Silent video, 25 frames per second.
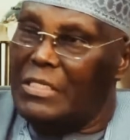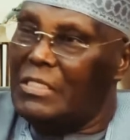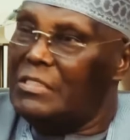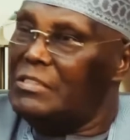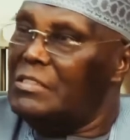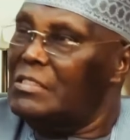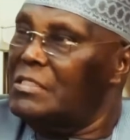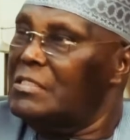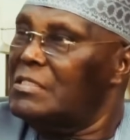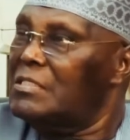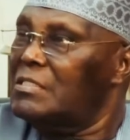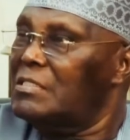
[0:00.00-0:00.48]

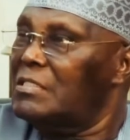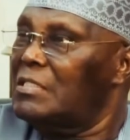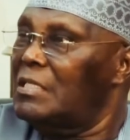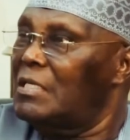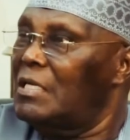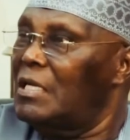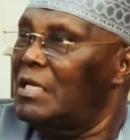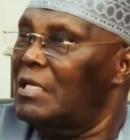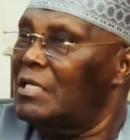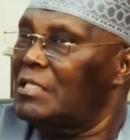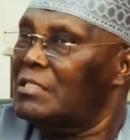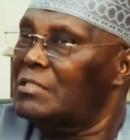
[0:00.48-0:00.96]
agencies
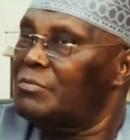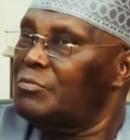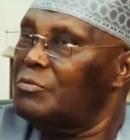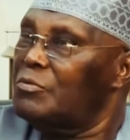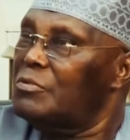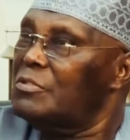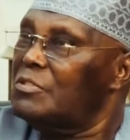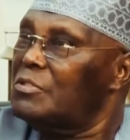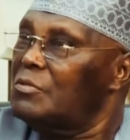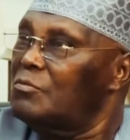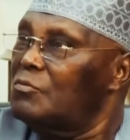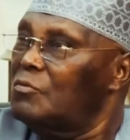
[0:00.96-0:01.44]
that are
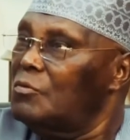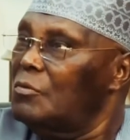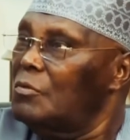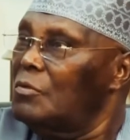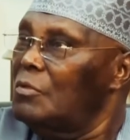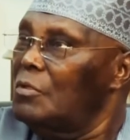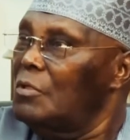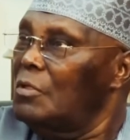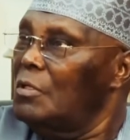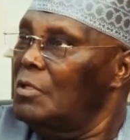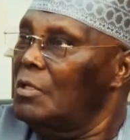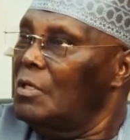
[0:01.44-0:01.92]
responsible
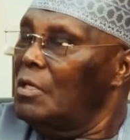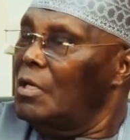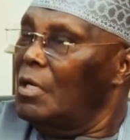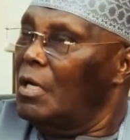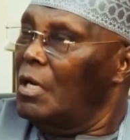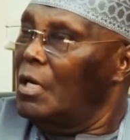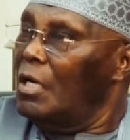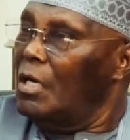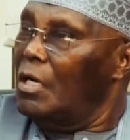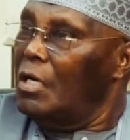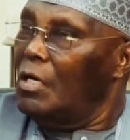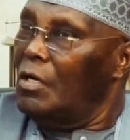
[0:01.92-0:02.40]

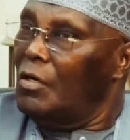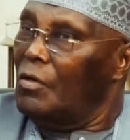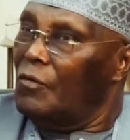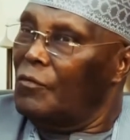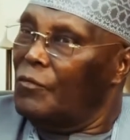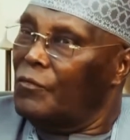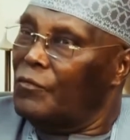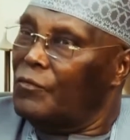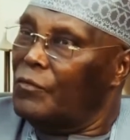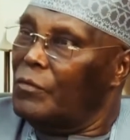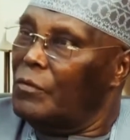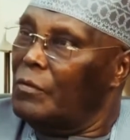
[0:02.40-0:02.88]

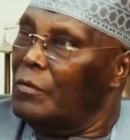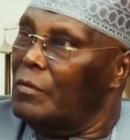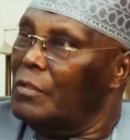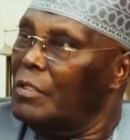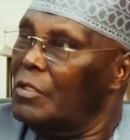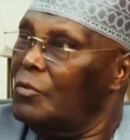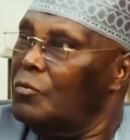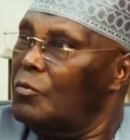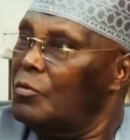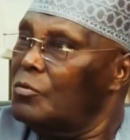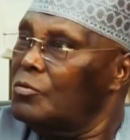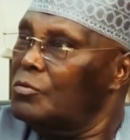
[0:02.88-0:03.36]
for
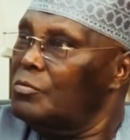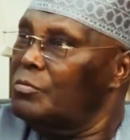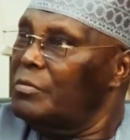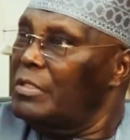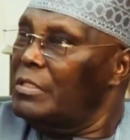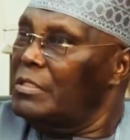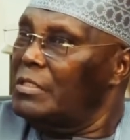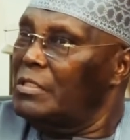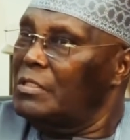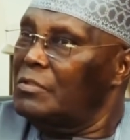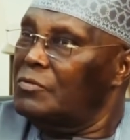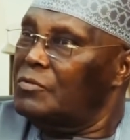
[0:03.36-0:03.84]

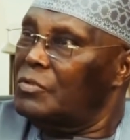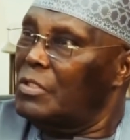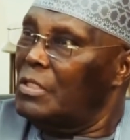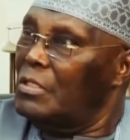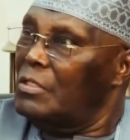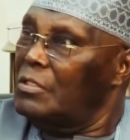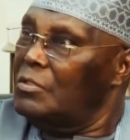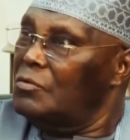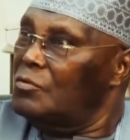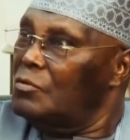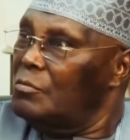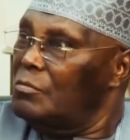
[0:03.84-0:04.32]
recruitment and
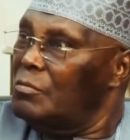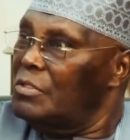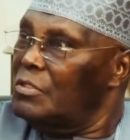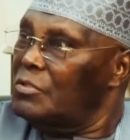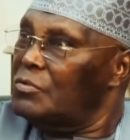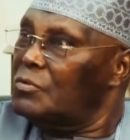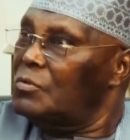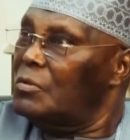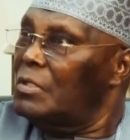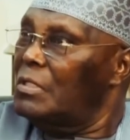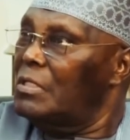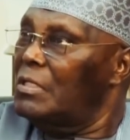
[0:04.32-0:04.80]
training to make
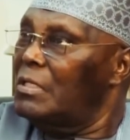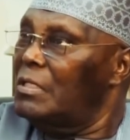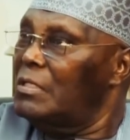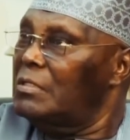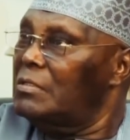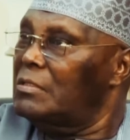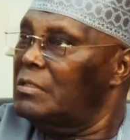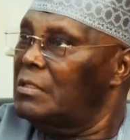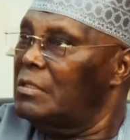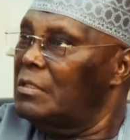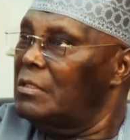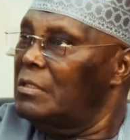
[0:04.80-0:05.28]
sure that